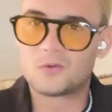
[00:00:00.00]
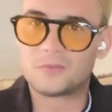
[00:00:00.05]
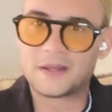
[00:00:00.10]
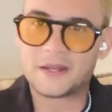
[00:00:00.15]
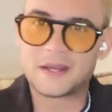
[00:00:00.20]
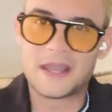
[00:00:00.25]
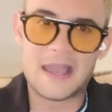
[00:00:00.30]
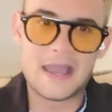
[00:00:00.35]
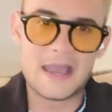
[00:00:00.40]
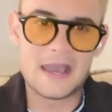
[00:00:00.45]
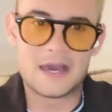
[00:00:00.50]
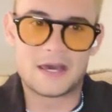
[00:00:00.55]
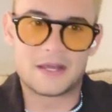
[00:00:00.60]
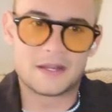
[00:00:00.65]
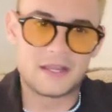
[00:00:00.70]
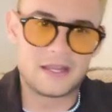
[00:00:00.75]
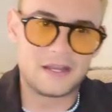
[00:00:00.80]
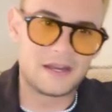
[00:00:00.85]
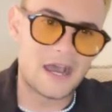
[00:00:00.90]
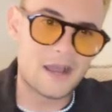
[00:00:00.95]
band
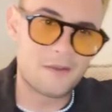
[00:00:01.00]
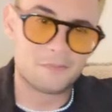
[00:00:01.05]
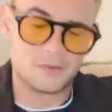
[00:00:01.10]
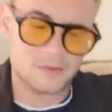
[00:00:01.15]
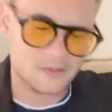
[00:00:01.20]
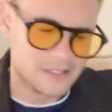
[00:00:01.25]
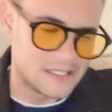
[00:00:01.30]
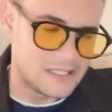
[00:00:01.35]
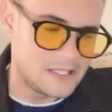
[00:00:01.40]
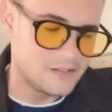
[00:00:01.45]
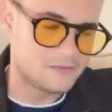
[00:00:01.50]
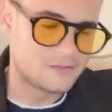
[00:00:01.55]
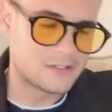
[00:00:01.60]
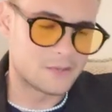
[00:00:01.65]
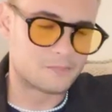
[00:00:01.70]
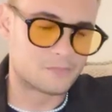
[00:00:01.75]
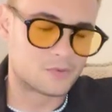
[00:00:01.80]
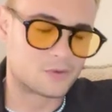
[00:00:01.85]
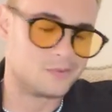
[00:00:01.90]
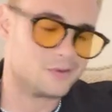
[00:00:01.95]
had, and I believe
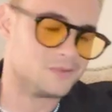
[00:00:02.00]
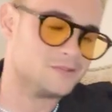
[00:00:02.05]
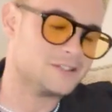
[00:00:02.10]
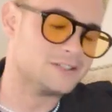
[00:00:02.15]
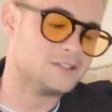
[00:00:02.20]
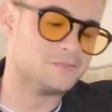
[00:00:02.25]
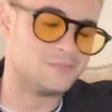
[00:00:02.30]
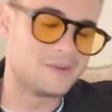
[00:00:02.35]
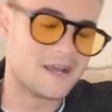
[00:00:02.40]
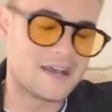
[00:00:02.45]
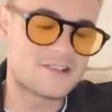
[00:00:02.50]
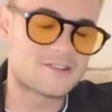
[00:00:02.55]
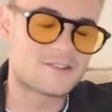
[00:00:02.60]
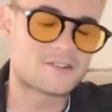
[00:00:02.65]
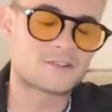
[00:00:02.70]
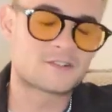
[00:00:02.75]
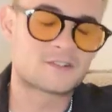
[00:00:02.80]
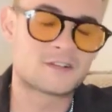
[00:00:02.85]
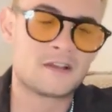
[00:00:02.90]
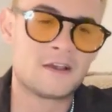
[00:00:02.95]
that probably the
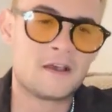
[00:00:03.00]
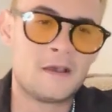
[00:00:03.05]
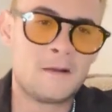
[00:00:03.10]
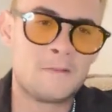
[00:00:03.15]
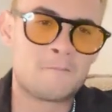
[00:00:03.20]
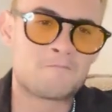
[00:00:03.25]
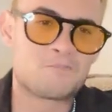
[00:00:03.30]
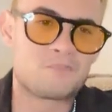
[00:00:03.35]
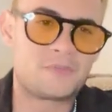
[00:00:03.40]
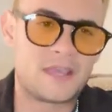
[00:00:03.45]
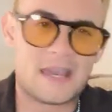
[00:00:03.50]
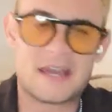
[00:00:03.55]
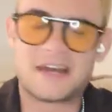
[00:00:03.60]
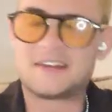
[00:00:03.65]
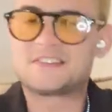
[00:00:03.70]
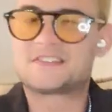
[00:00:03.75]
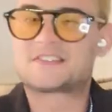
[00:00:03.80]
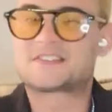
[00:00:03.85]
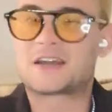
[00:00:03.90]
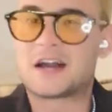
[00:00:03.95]
best
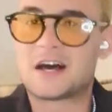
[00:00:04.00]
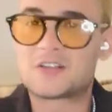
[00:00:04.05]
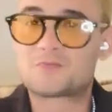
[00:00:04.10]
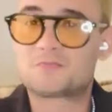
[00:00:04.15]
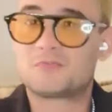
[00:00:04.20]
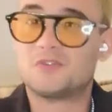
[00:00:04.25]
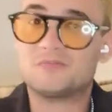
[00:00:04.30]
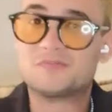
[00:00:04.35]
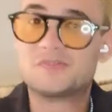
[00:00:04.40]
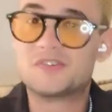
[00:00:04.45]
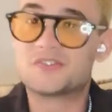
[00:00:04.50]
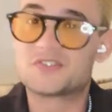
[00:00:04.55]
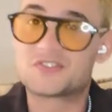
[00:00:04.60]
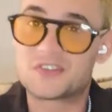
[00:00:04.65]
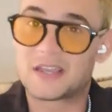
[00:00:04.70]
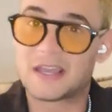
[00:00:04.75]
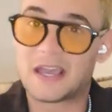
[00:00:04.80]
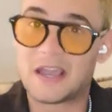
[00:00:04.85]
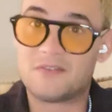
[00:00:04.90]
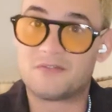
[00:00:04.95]
pianist gospel
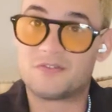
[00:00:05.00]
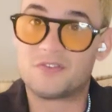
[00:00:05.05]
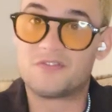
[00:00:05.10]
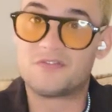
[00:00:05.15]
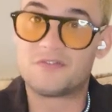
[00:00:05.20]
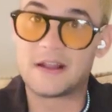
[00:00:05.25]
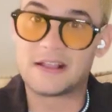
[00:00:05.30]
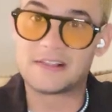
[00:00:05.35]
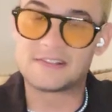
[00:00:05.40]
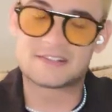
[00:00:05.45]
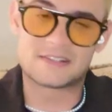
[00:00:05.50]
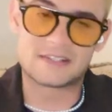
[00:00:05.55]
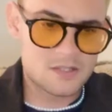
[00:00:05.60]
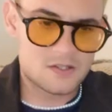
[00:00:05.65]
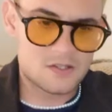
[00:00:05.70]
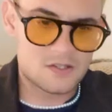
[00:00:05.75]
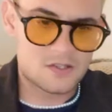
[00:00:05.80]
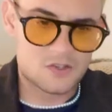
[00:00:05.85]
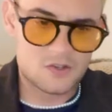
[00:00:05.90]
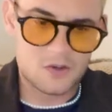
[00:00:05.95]
music ever faced.
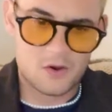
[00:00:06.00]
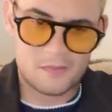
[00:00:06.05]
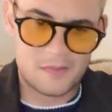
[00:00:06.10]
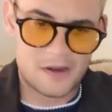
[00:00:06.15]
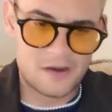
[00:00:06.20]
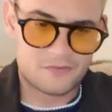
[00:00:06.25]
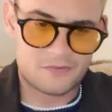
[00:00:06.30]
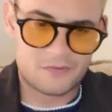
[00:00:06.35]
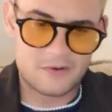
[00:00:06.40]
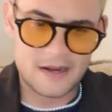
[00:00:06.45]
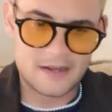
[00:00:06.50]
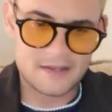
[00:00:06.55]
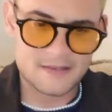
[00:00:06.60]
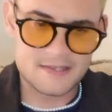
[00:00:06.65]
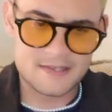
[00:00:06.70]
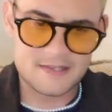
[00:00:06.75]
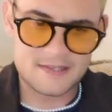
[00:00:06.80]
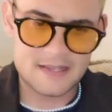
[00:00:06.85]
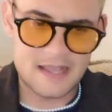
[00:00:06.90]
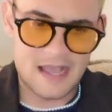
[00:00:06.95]
So my
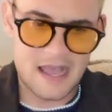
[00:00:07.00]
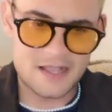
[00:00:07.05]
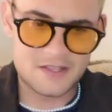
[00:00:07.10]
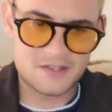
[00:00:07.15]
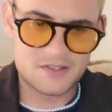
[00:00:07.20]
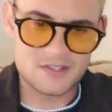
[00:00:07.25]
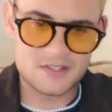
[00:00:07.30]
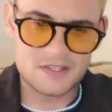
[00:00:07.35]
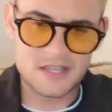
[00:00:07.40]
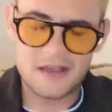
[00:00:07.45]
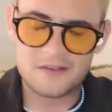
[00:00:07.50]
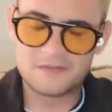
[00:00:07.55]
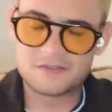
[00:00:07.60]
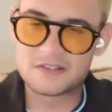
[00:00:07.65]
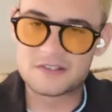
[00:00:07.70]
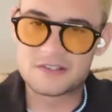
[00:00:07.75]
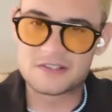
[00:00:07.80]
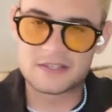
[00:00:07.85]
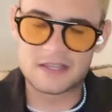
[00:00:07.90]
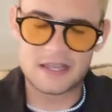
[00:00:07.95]
friends, I just have
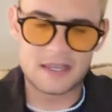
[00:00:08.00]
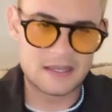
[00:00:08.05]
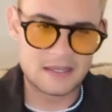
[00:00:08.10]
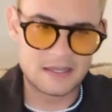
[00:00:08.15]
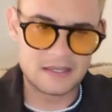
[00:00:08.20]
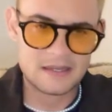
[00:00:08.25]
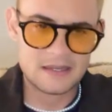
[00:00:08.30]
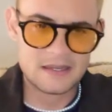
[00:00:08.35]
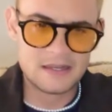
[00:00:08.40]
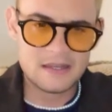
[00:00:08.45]
to say,